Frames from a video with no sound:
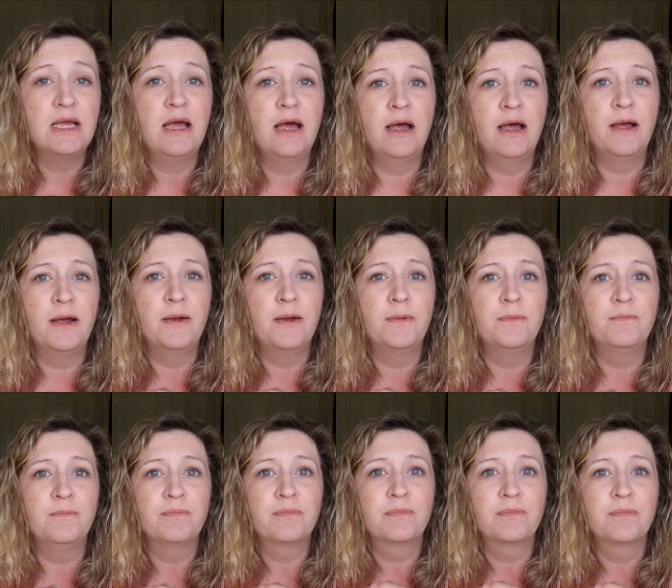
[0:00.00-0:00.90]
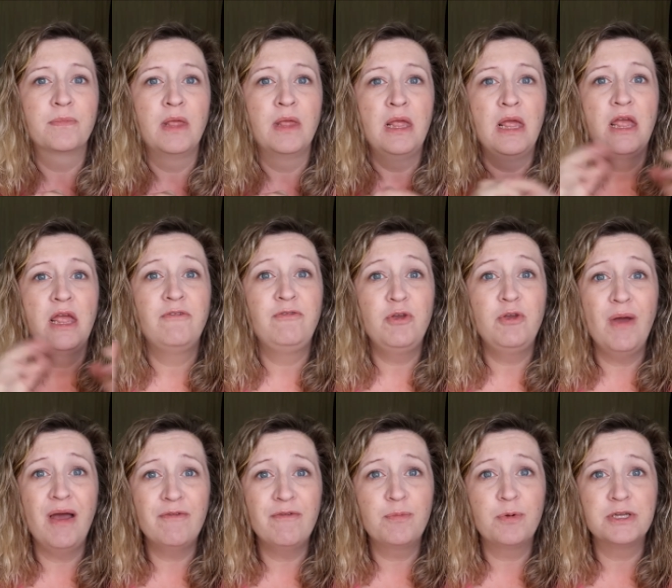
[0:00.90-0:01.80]
if you
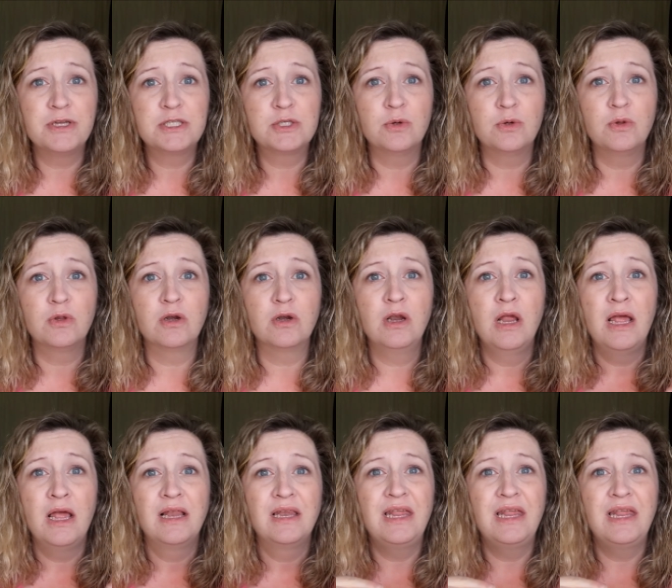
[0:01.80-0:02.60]
have a preschooler,